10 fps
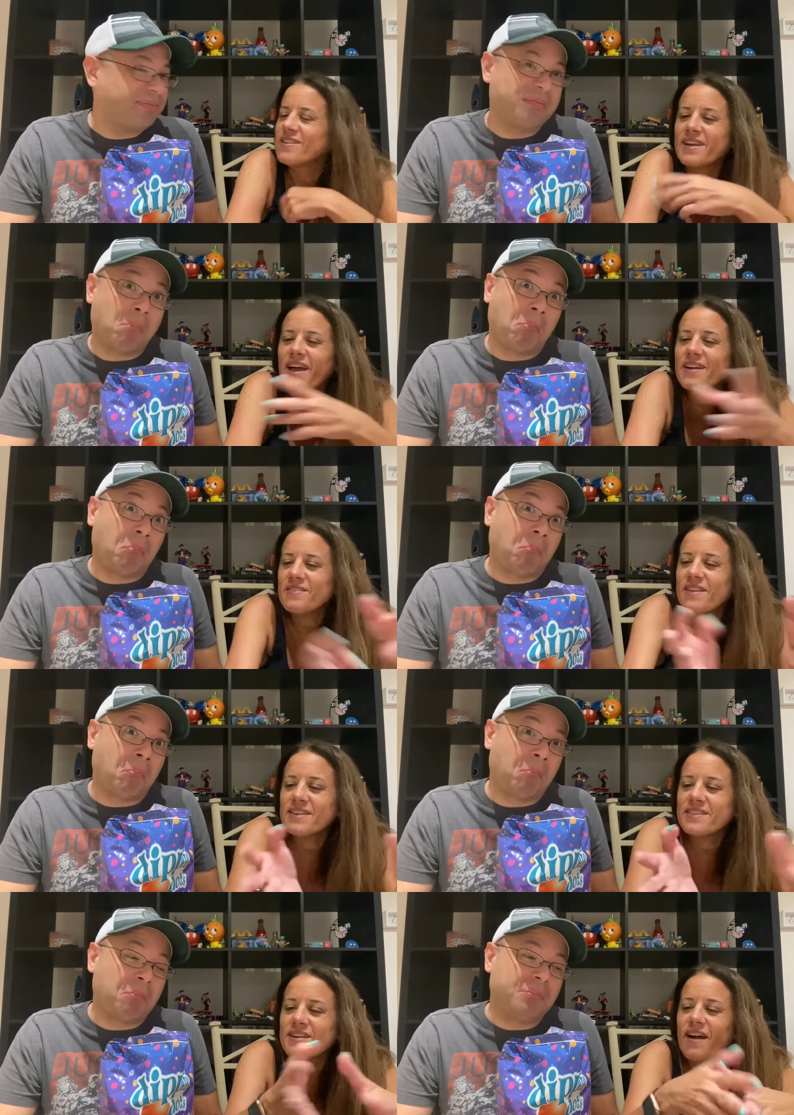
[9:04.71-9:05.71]
Speaker 1: it. Like I don't
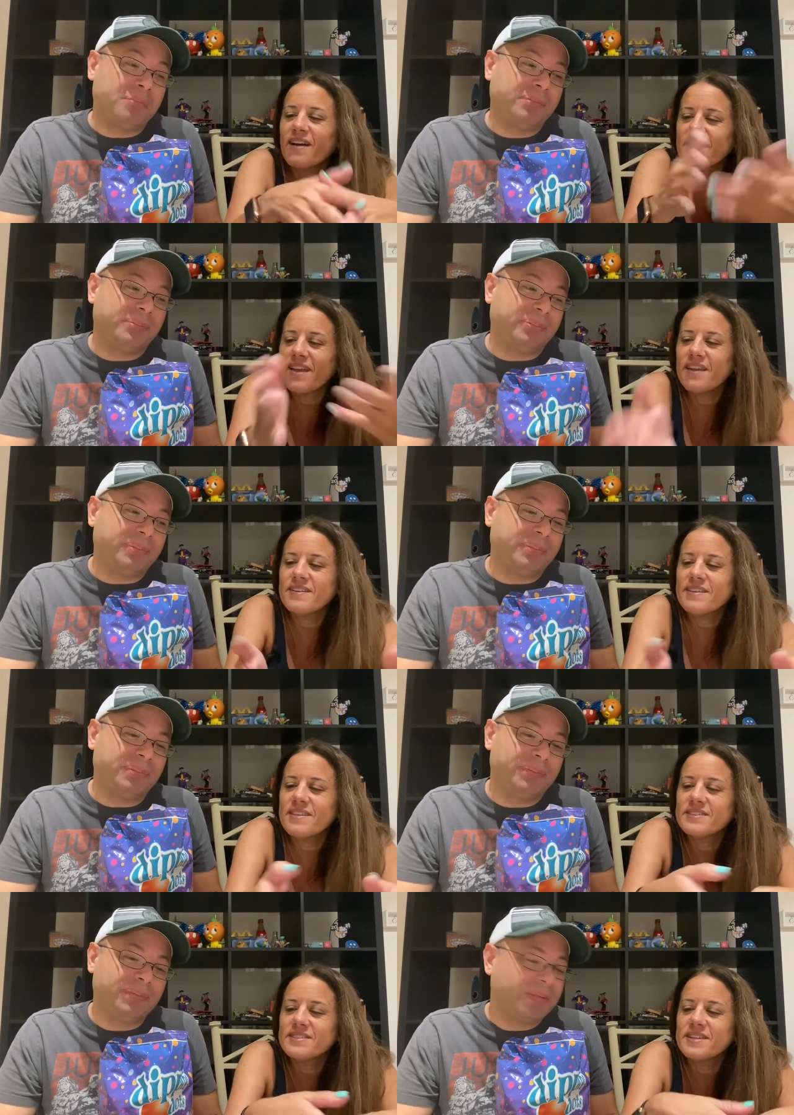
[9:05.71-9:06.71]
like the cotton candy
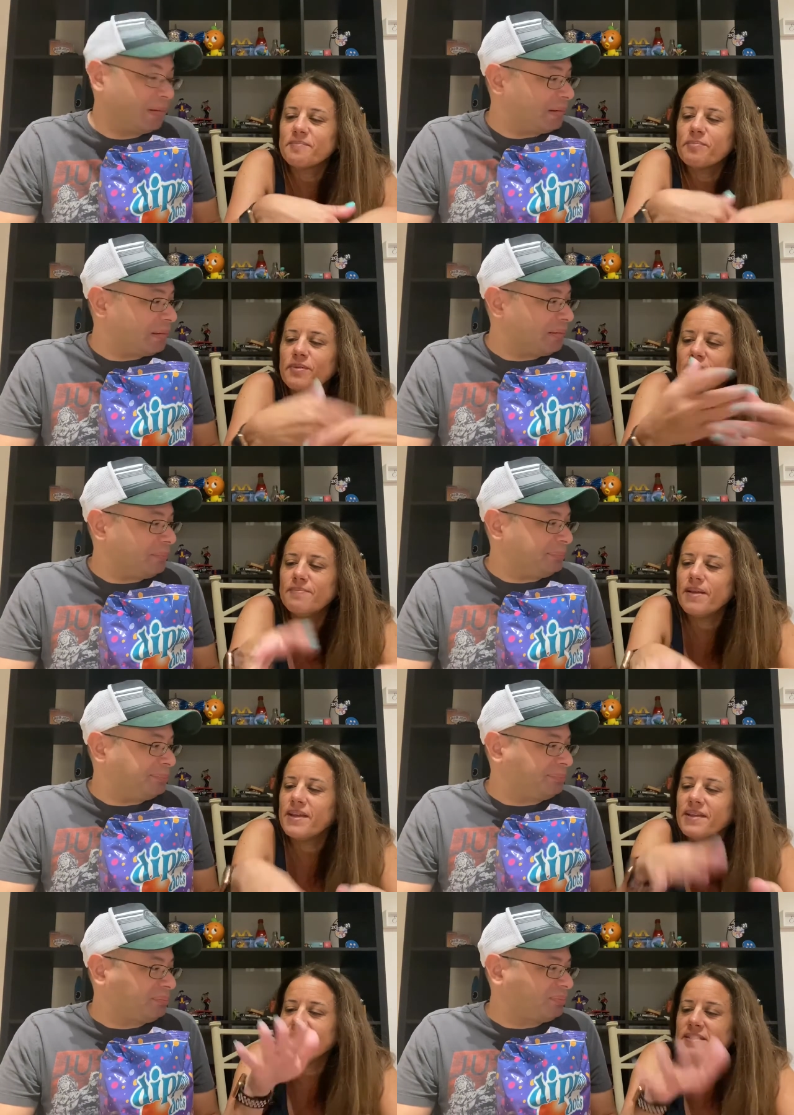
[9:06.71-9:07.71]
that's like
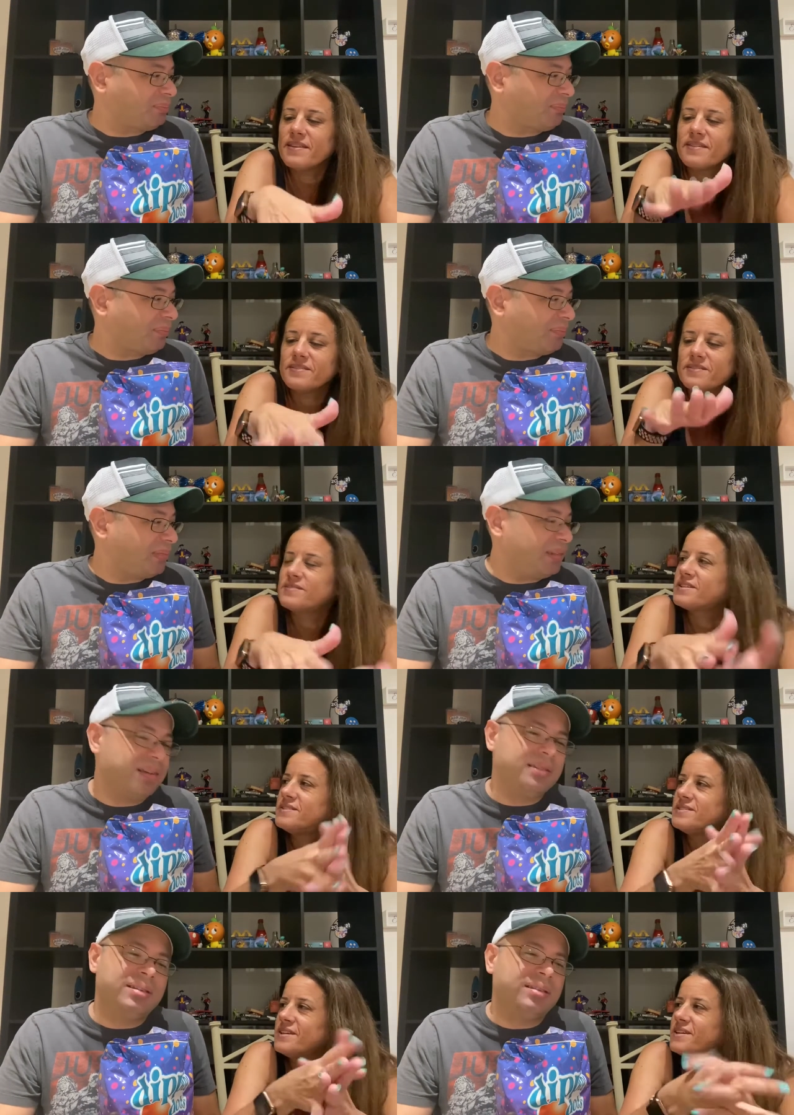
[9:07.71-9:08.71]
pre-made in the little oh,
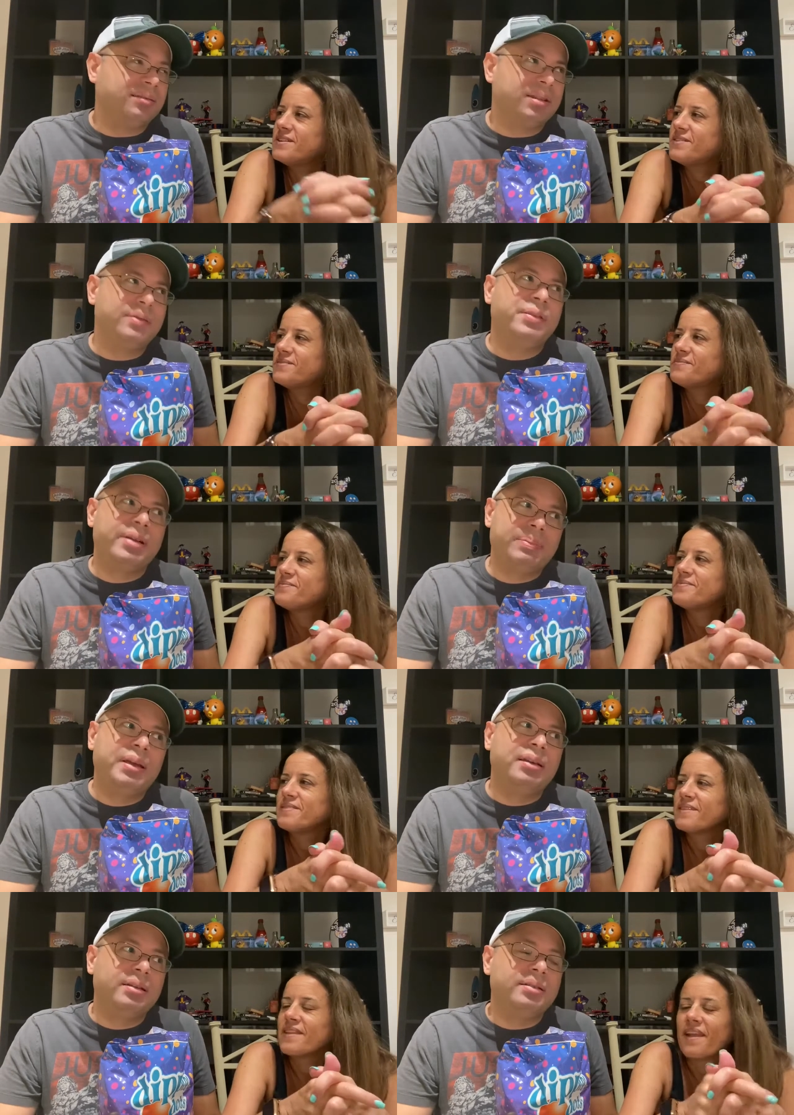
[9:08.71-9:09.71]
container. No, you're
Speaker 2: very
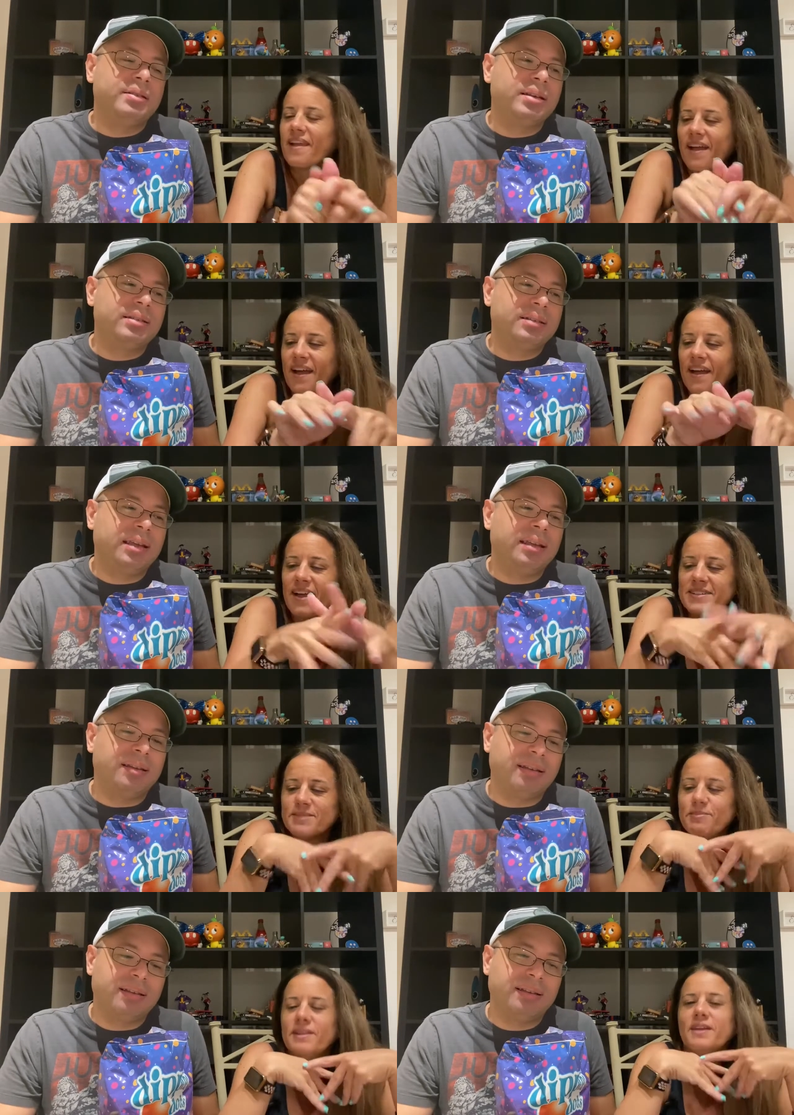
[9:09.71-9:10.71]
picky on your cotton. Candy. It
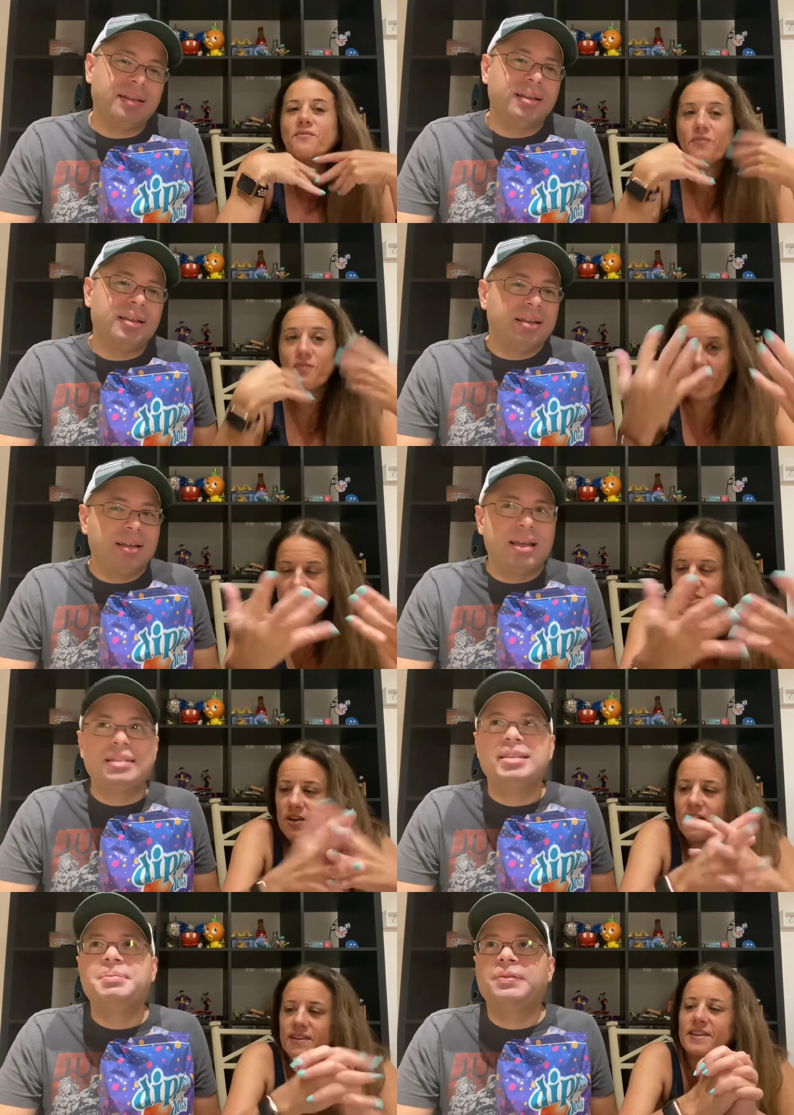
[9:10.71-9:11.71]
has to be like fresh
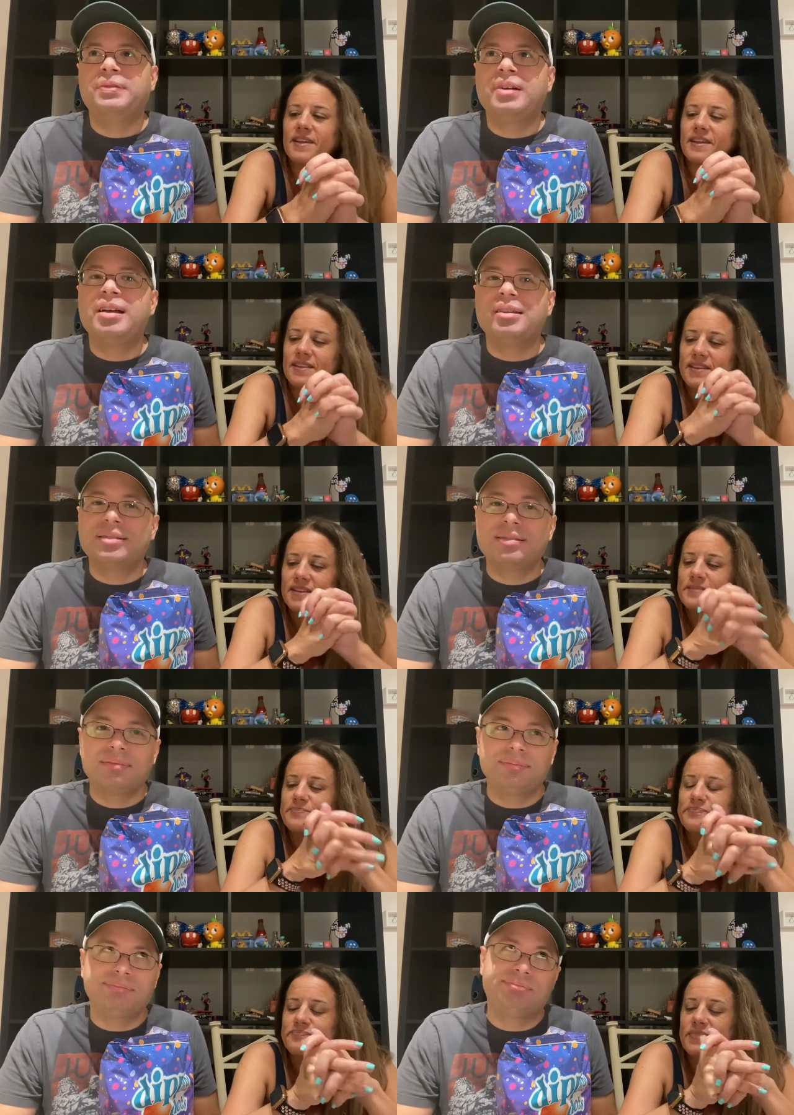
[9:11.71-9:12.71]
cotton candy.
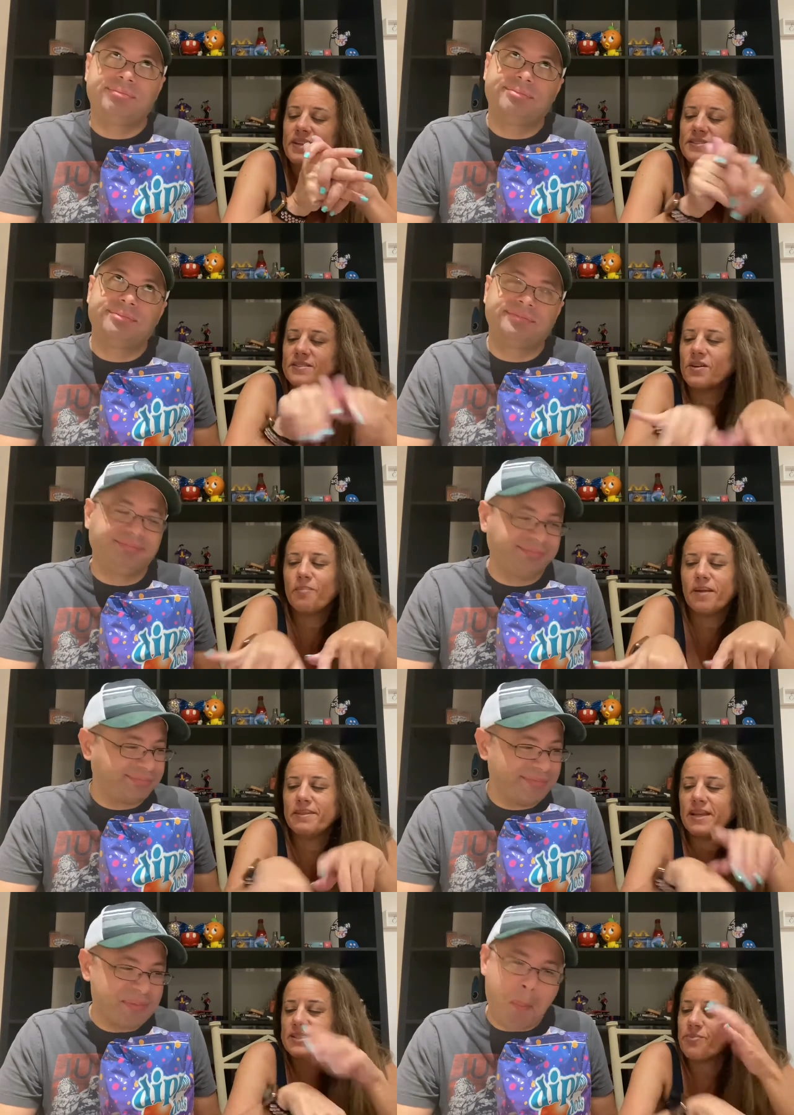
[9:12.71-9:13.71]
Speaker 1: Fresh. So
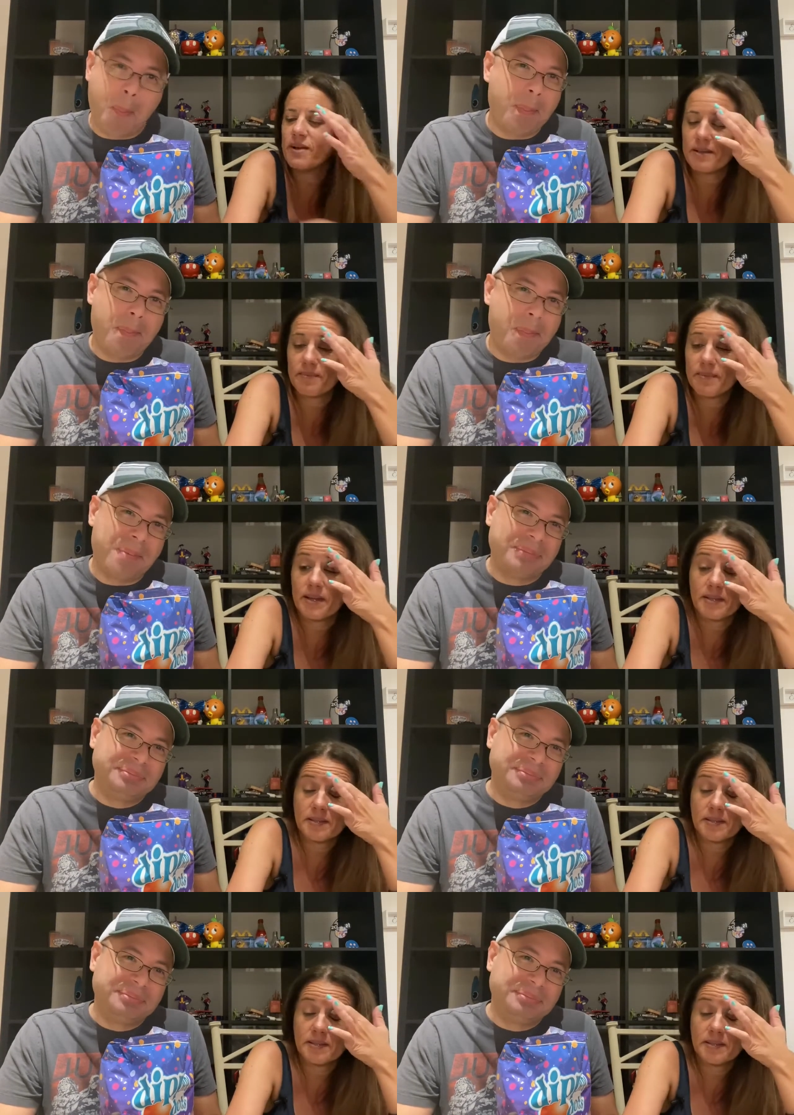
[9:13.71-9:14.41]
maybe that's why I'm not